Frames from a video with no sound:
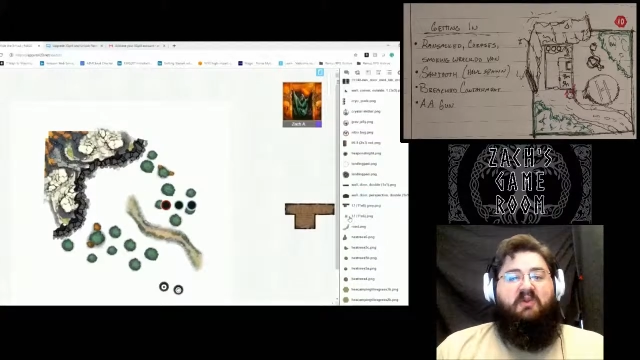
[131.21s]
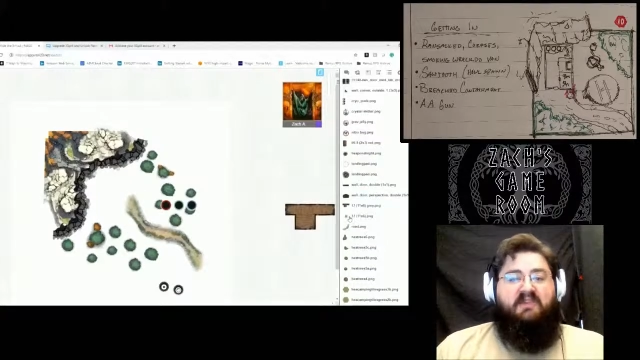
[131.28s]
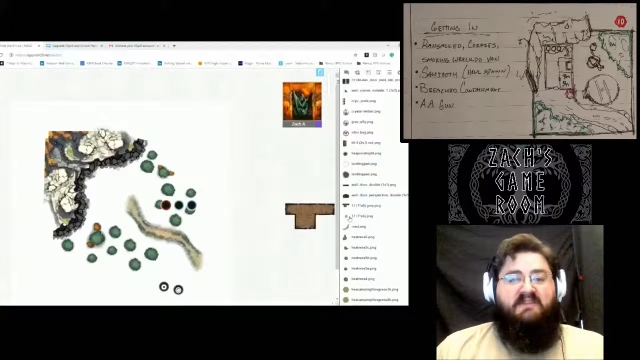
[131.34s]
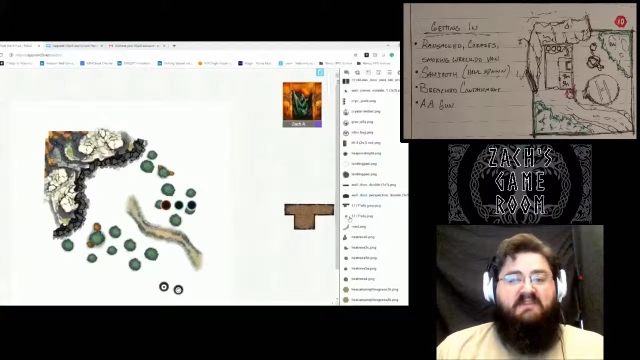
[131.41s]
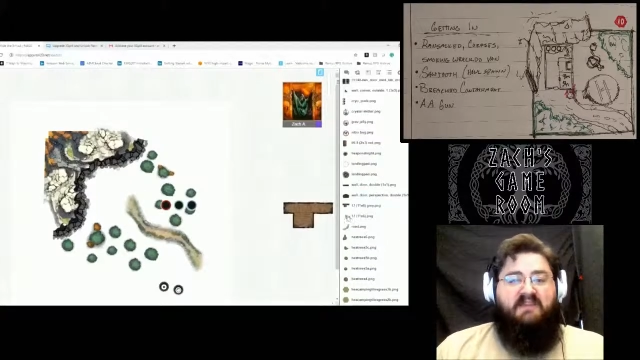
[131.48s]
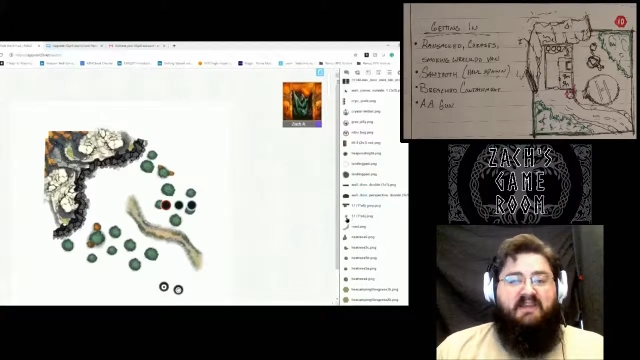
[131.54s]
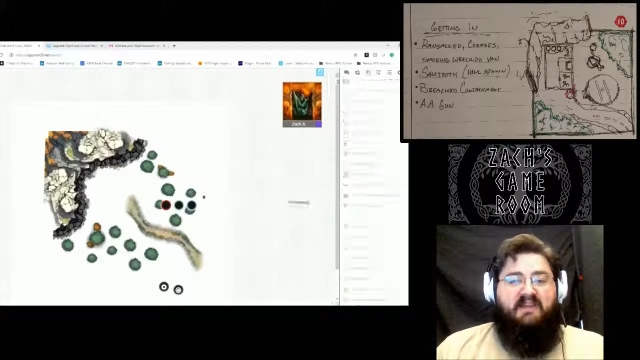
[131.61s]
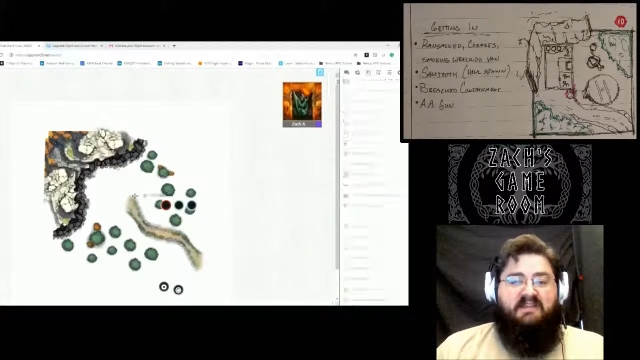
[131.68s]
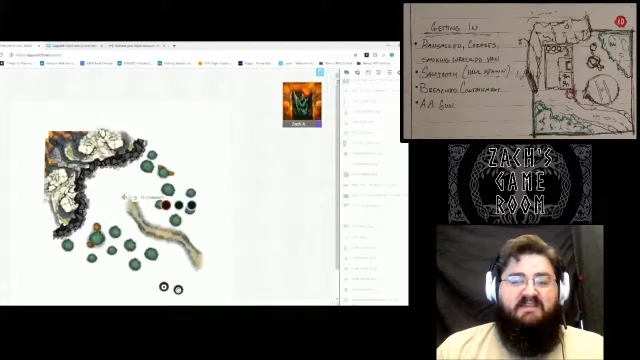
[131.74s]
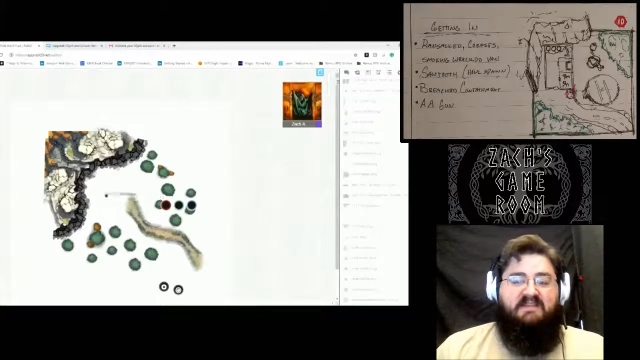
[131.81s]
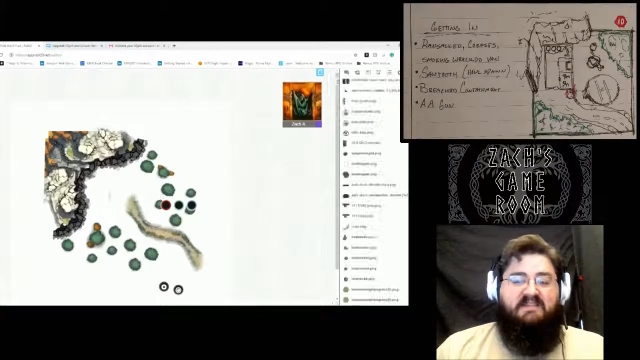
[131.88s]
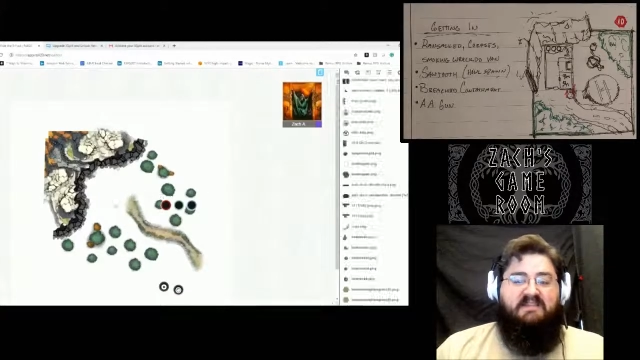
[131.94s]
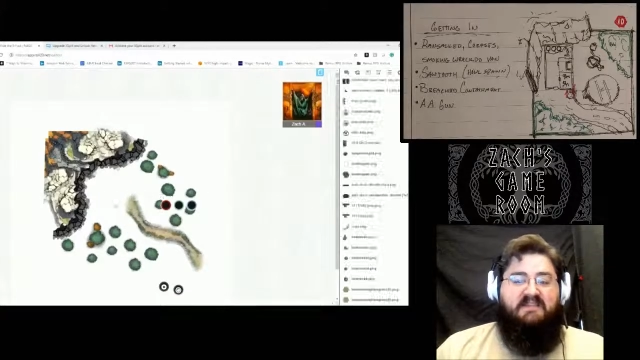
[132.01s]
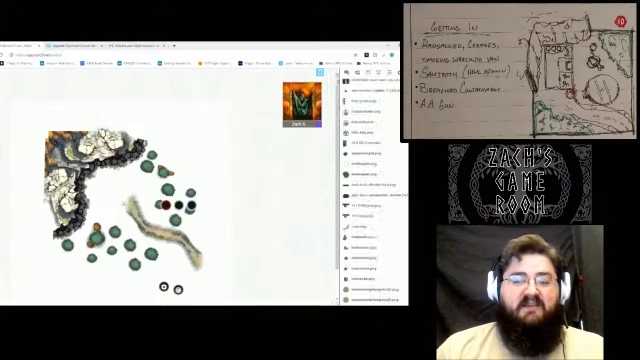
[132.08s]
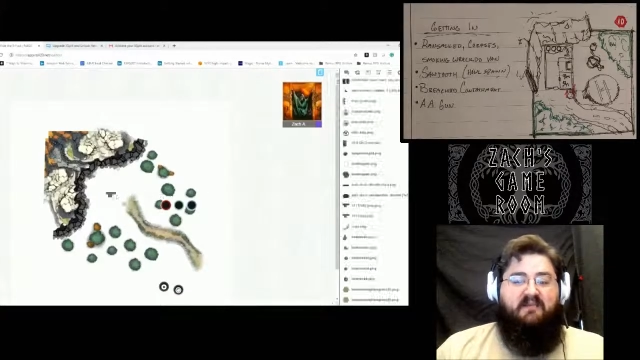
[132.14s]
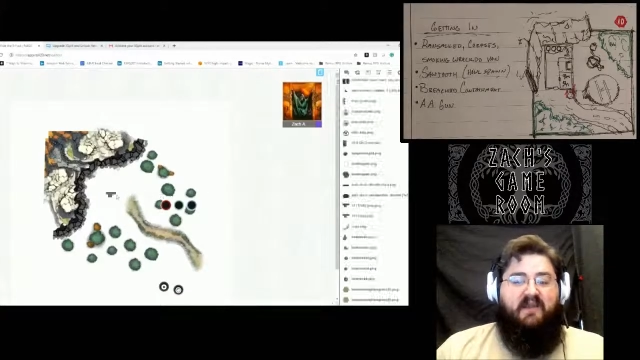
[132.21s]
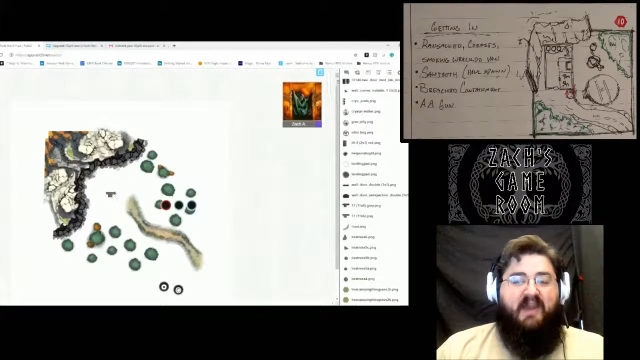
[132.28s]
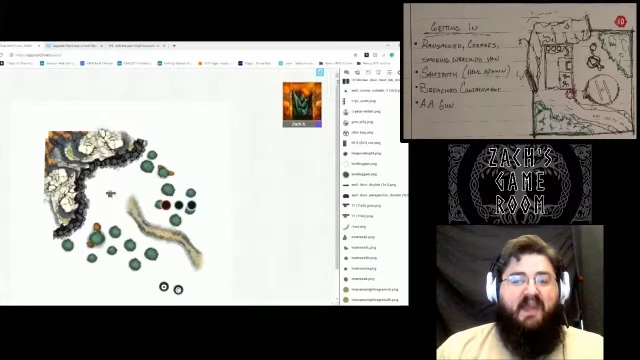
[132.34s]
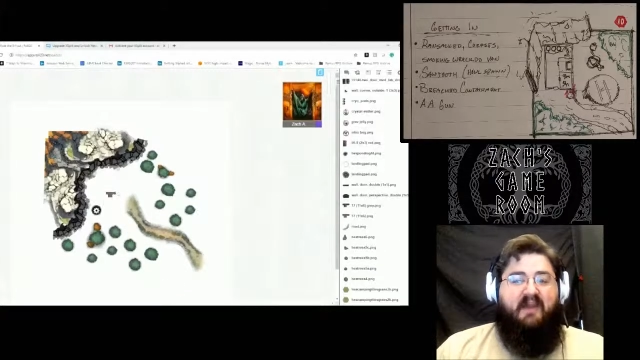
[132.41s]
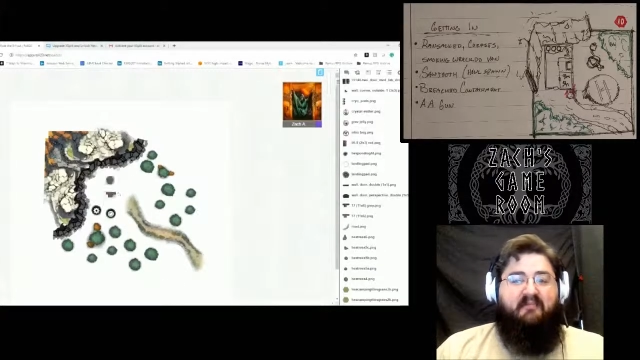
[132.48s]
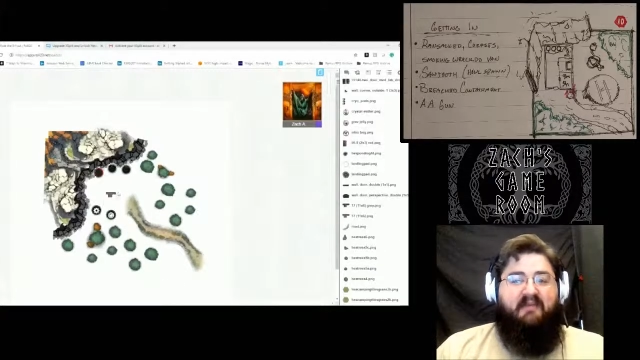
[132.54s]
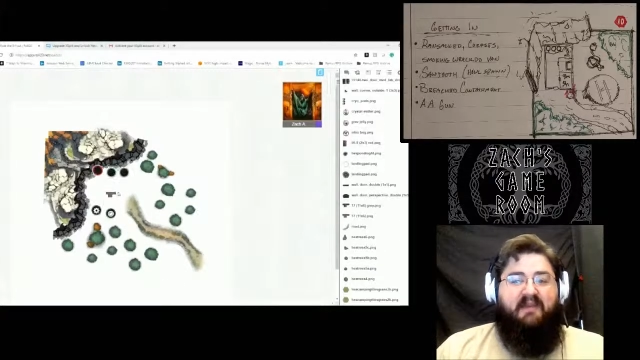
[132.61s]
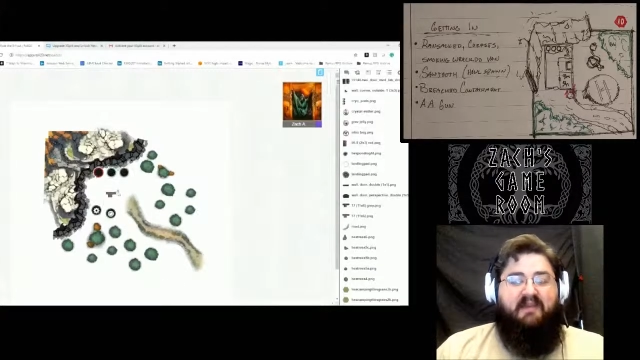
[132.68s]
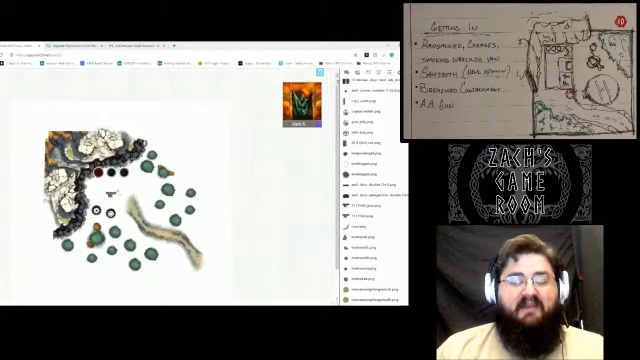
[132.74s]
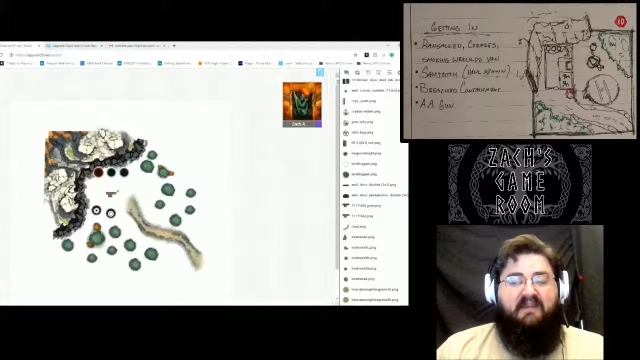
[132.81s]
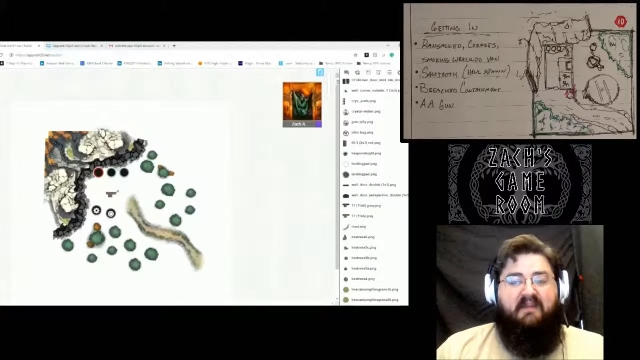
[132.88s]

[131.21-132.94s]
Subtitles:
site, see what happened,